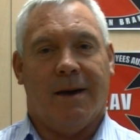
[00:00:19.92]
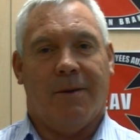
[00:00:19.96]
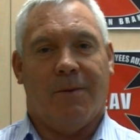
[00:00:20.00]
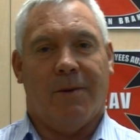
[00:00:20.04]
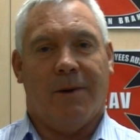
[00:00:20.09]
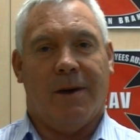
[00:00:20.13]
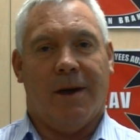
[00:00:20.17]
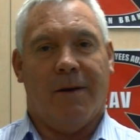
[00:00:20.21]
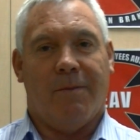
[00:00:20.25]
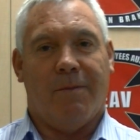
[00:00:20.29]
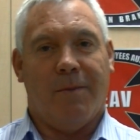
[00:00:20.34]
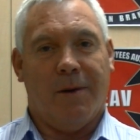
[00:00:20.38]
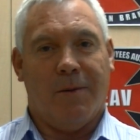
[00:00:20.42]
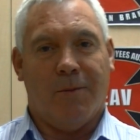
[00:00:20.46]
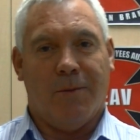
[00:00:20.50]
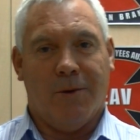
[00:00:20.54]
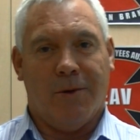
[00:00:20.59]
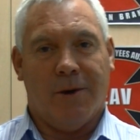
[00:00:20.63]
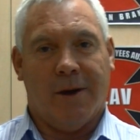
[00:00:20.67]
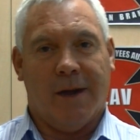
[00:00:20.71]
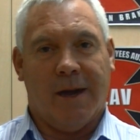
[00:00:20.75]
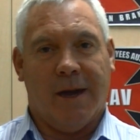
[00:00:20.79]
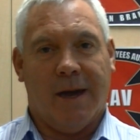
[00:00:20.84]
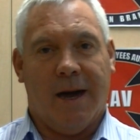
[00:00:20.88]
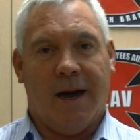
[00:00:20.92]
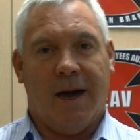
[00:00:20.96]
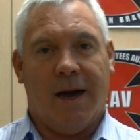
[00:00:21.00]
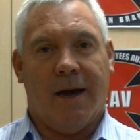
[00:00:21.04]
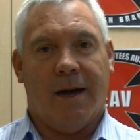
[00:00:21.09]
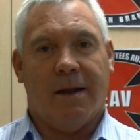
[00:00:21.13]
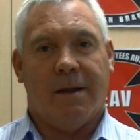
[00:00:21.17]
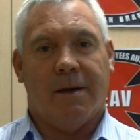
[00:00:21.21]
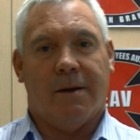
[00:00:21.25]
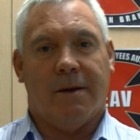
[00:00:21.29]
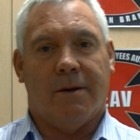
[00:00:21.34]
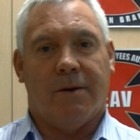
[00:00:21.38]
we have been working
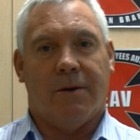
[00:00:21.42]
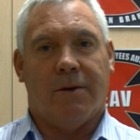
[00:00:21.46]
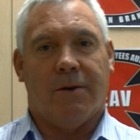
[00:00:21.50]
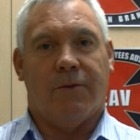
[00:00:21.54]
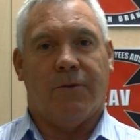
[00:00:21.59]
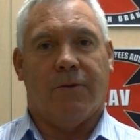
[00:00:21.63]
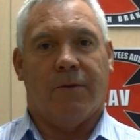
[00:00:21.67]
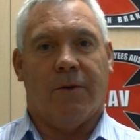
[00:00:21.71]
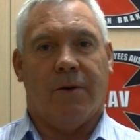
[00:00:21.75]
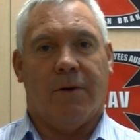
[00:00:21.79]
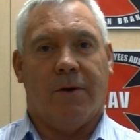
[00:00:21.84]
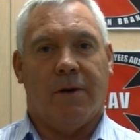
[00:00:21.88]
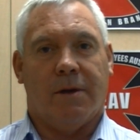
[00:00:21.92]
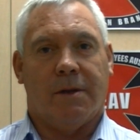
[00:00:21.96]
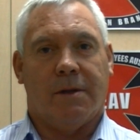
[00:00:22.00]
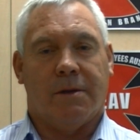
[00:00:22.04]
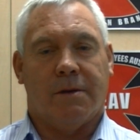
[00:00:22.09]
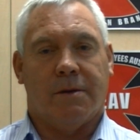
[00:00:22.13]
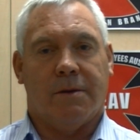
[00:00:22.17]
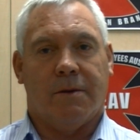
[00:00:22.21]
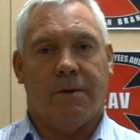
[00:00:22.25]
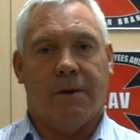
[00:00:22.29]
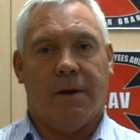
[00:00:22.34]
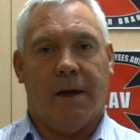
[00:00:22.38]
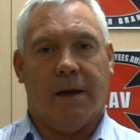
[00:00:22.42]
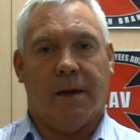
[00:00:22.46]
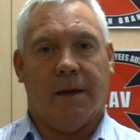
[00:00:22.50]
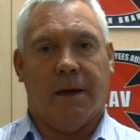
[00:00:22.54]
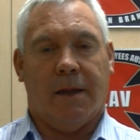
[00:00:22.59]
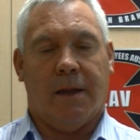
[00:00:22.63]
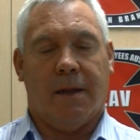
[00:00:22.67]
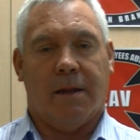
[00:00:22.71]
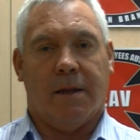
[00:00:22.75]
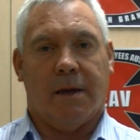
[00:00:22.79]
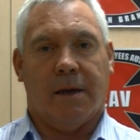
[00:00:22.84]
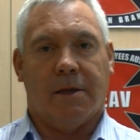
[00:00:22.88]
hard on trying to
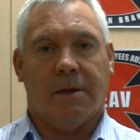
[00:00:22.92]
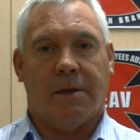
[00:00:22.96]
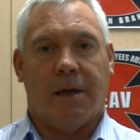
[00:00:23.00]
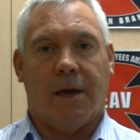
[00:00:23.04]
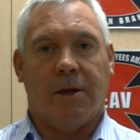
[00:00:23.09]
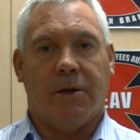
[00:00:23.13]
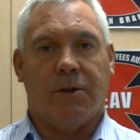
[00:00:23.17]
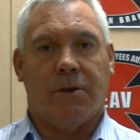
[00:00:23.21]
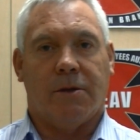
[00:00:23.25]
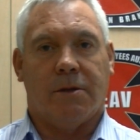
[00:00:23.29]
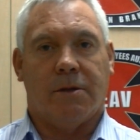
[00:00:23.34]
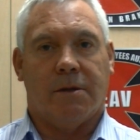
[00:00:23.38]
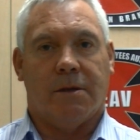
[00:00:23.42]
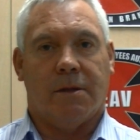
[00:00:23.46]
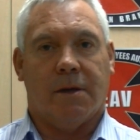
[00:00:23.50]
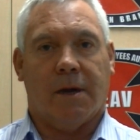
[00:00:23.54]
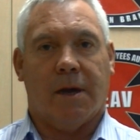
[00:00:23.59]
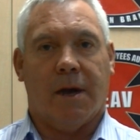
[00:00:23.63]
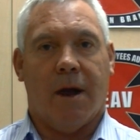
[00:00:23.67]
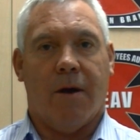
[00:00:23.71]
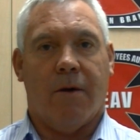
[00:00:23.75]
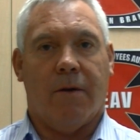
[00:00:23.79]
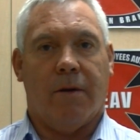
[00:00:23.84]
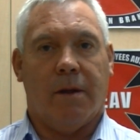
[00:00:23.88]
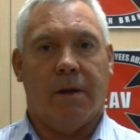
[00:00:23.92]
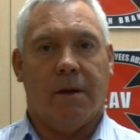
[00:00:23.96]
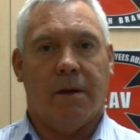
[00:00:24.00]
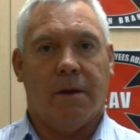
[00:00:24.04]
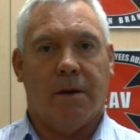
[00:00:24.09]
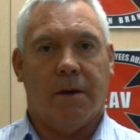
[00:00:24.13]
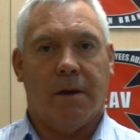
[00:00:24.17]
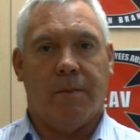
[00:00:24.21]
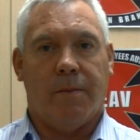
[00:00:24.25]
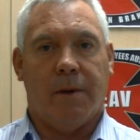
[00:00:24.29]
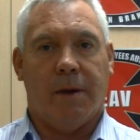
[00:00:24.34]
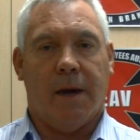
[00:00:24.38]
get an extension to the current
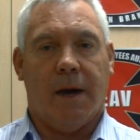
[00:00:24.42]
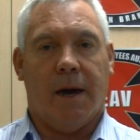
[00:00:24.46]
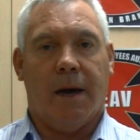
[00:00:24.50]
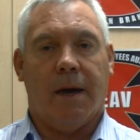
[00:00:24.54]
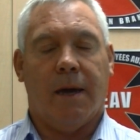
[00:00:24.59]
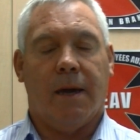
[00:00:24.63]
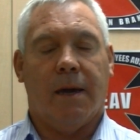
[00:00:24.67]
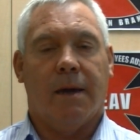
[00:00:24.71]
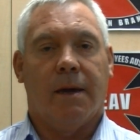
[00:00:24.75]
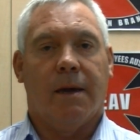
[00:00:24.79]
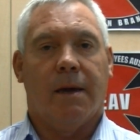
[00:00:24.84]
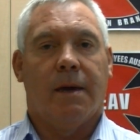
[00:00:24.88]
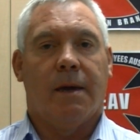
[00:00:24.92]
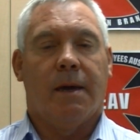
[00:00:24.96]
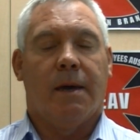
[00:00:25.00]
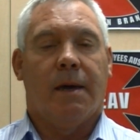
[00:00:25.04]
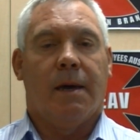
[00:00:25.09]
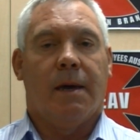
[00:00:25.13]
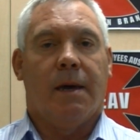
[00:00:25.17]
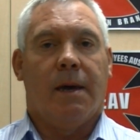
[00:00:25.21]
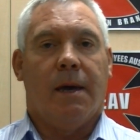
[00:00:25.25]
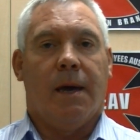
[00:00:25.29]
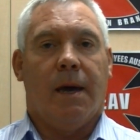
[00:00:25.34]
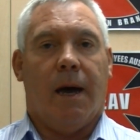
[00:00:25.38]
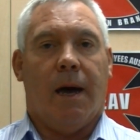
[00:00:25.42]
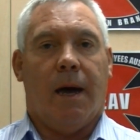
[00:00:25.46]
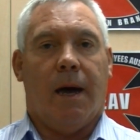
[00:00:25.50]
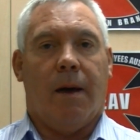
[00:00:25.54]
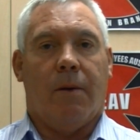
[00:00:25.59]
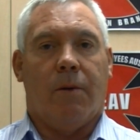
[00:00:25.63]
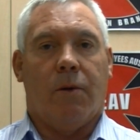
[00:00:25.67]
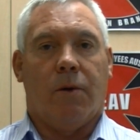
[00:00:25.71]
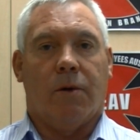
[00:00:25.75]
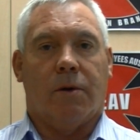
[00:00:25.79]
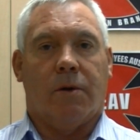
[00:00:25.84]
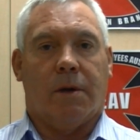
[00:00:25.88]
EBA.
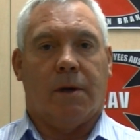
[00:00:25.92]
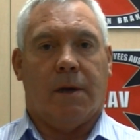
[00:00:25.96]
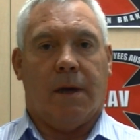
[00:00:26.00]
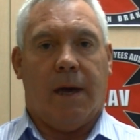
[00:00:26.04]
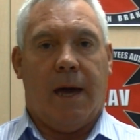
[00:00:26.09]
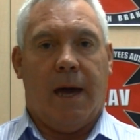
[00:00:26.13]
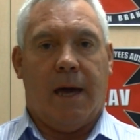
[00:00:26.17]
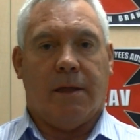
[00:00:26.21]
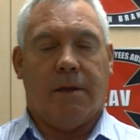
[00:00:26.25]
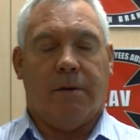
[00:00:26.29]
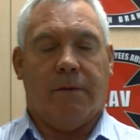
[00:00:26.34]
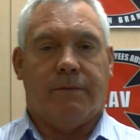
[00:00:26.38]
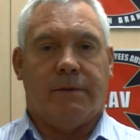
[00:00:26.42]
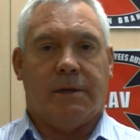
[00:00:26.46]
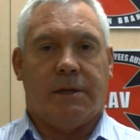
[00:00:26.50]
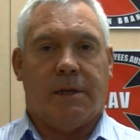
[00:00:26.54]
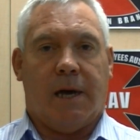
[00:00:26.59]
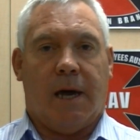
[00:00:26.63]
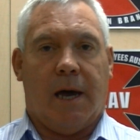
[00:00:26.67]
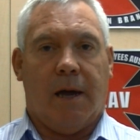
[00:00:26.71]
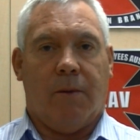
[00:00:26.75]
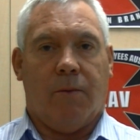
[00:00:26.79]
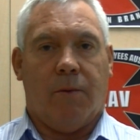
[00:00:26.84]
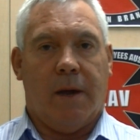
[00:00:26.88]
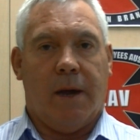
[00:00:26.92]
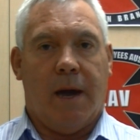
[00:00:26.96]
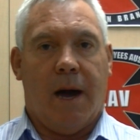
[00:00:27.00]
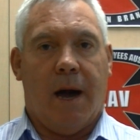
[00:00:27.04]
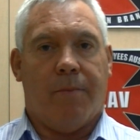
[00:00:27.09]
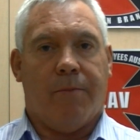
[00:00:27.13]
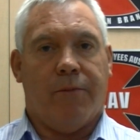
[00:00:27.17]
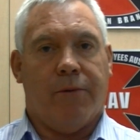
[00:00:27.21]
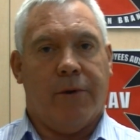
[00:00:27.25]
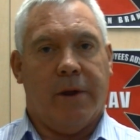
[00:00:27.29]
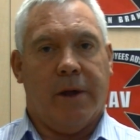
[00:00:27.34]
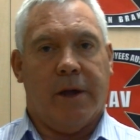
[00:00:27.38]
Look, as of today, we
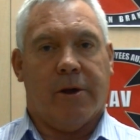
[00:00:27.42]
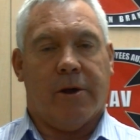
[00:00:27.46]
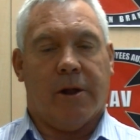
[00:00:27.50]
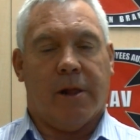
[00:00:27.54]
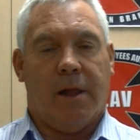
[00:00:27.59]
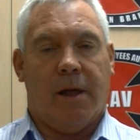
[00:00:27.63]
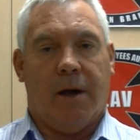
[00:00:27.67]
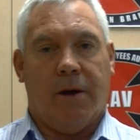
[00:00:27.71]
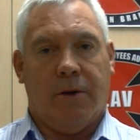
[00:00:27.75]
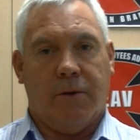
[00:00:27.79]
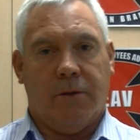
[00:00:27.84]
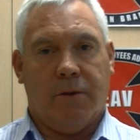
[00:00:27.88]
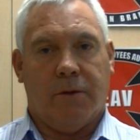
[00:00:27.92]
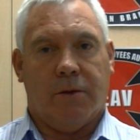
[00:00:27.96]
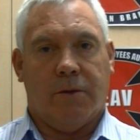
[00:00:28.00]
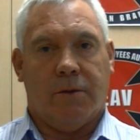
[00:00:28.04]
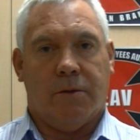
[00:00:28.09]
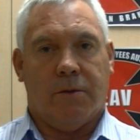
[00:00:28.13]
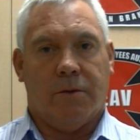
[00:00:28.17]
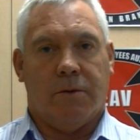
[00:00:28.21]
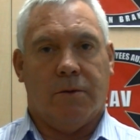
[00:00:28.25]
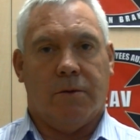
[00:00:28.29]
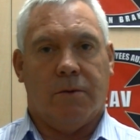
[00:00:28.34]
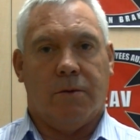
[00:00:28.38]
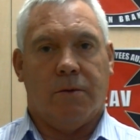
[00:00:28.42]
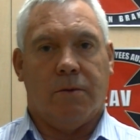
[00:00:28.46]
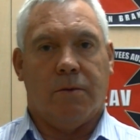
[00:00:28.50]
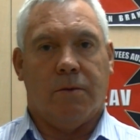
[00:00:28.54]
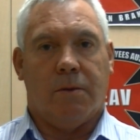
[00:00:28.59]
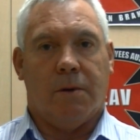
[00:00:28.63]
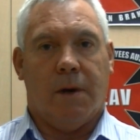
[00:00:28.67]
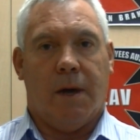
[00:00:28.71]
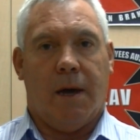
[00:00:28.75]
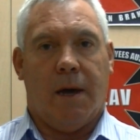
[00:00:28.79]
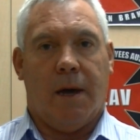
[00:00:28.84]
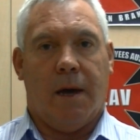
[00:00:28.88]
are pretty close
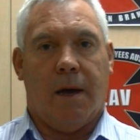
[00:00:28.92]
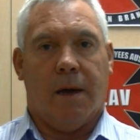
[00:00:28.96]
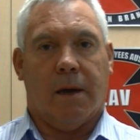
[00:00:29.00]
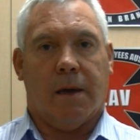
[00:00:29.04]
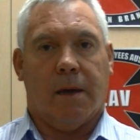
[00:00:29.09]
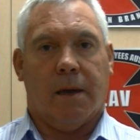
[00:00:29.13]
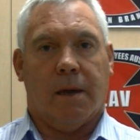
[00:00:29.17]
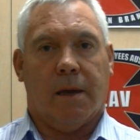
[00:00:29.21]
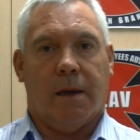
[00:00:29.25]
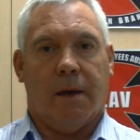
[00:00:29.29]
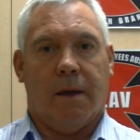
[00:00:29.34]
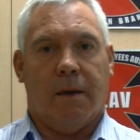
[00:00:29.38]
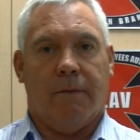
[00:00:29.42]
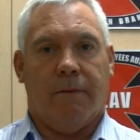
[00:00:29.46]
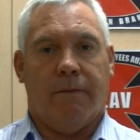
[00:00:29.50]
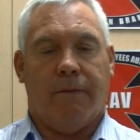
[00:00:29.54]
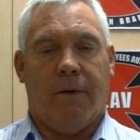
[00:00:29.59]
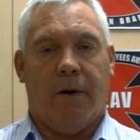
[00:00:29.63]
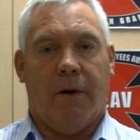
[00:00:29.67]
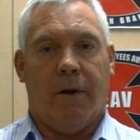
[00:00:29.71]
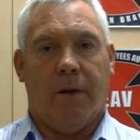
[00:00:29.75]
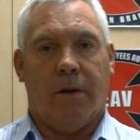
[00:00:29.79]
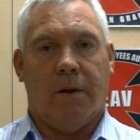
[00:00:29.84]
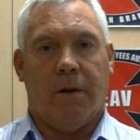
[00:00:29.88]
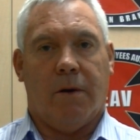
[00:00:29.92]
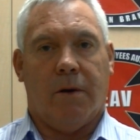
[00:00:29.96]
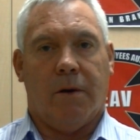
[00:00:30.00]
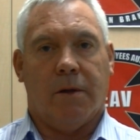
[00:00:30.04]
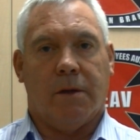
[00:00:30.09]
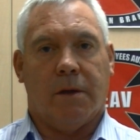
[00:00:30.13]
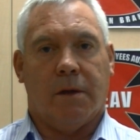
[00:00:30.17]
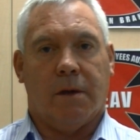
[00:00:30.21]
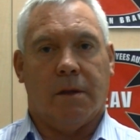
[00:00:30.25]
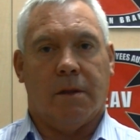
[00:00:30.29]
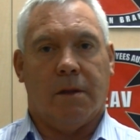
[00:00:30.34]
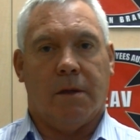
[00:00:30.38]
to
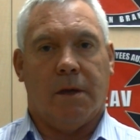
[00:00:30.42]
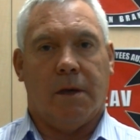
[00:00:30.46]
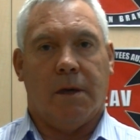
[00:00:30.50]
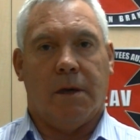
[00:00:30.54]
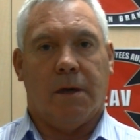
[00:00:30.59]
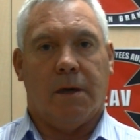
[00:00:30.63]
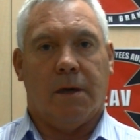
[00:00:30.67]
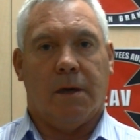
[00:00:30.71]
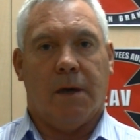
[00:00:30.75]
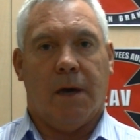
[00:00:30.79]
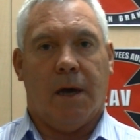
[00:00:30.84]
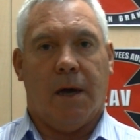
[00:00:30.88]
finalising the